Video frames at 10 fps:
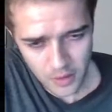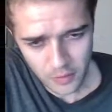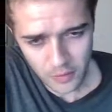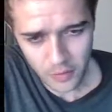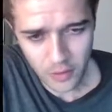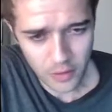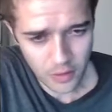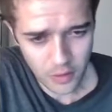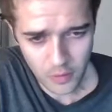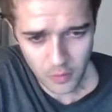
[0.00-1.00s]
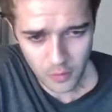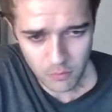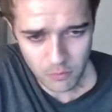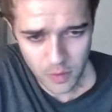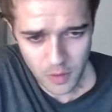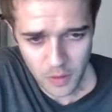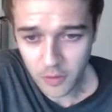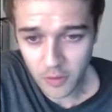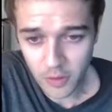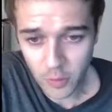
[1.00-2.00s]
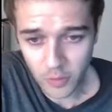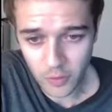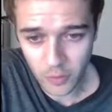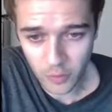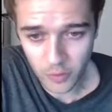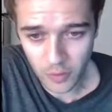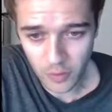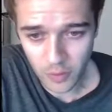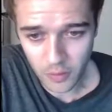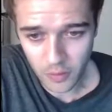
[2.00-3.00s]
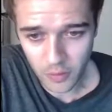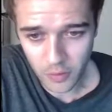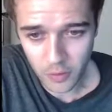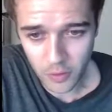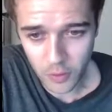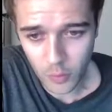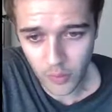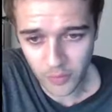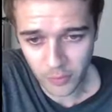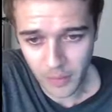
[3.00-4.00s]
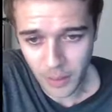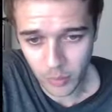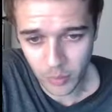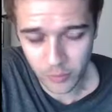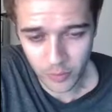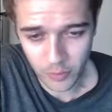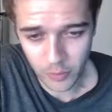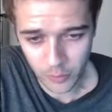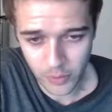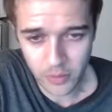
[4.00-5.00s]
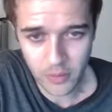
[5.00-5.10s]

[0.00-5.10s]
seen in each sequence using G4s mapper, figure 3.